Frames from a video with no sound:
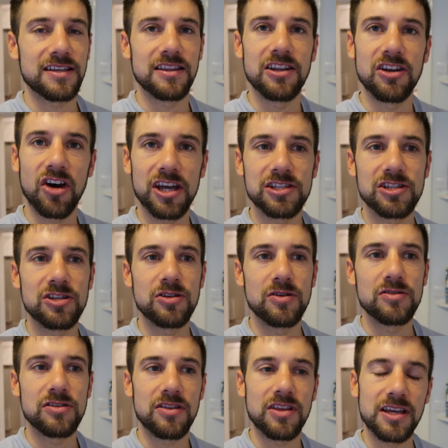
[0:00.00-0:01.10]
and the nice to
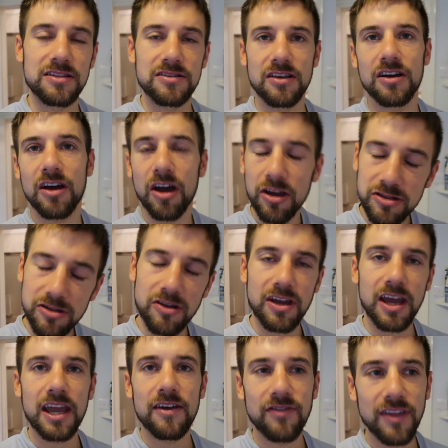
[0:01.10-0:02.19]
do's are things that it's
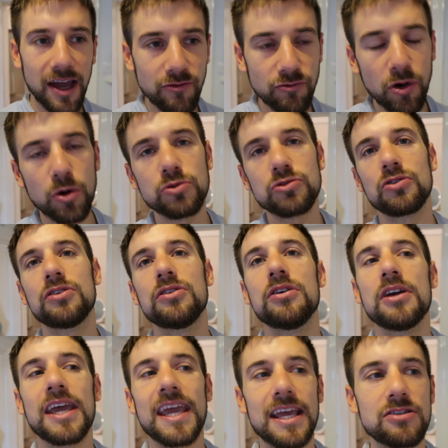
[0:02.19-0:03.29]
okay if that rolls on
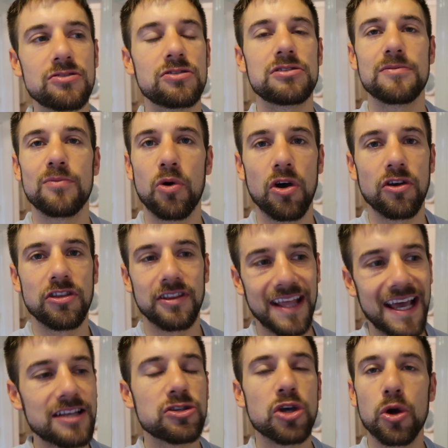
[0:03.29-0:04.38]
into tomorrow, then
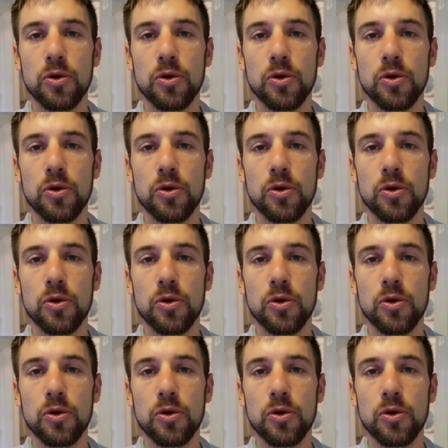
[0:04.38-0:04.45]
that's